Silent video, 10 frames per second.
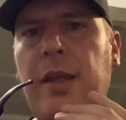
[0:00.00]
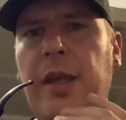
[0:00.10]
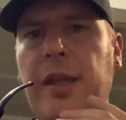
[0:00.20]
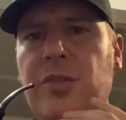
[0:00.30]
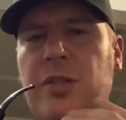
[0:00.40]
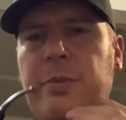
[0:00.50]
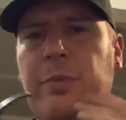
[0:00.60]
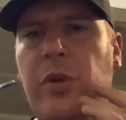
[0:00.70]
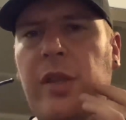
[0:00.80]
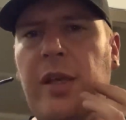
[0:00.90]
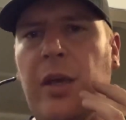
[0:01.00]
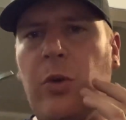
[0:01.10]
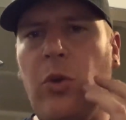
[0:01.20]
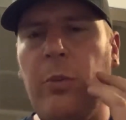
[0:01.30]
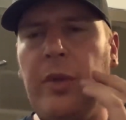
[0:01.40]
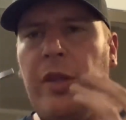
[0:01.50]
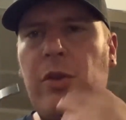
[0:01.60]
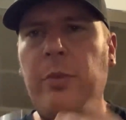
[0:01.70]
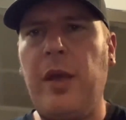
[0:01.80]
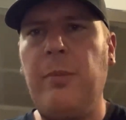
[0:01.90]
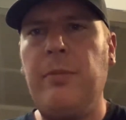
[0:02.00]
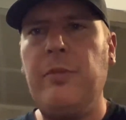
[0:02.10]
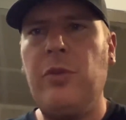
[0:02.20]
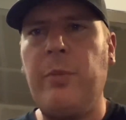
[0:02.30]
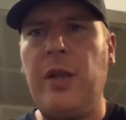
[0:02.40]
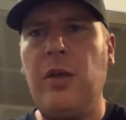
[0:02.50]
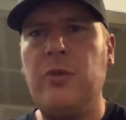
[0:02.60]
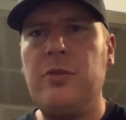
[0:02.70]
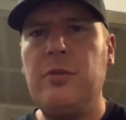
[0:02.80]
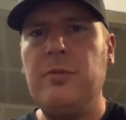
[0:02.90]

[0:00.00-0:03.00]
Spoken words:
and just breathing out normally through my nose.